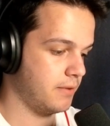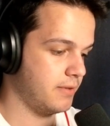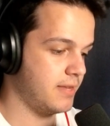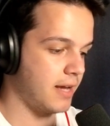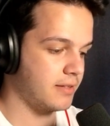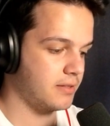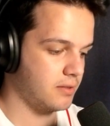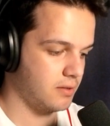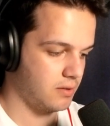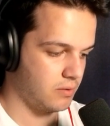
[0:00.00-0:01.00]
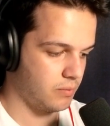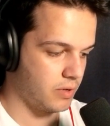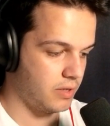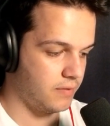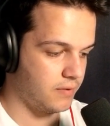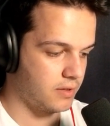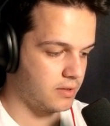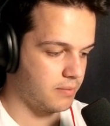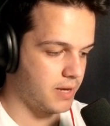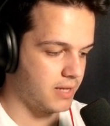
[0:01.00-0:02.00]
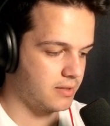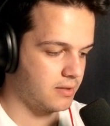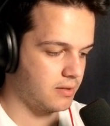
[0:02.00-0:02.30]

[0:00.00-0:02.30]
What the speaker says: decks where he fits the best.